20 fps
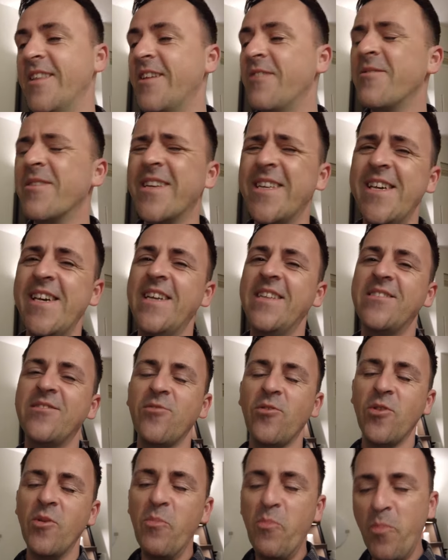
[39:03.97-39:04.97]
There were kids
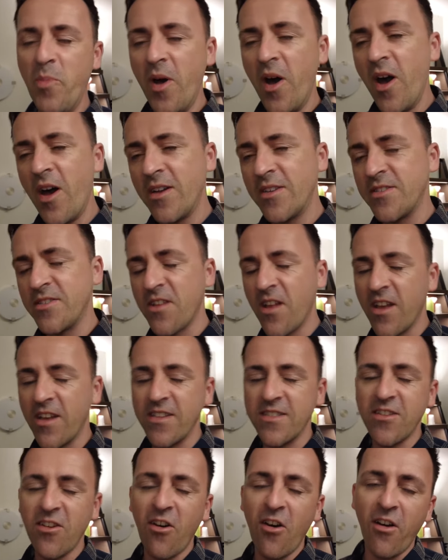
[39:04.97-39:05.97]
on the bus,
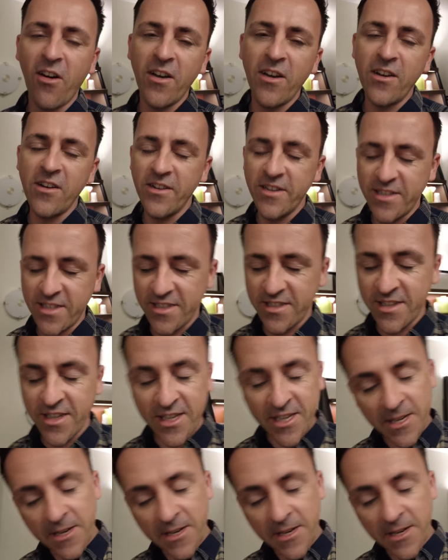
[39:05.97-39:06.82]
like, tired, and,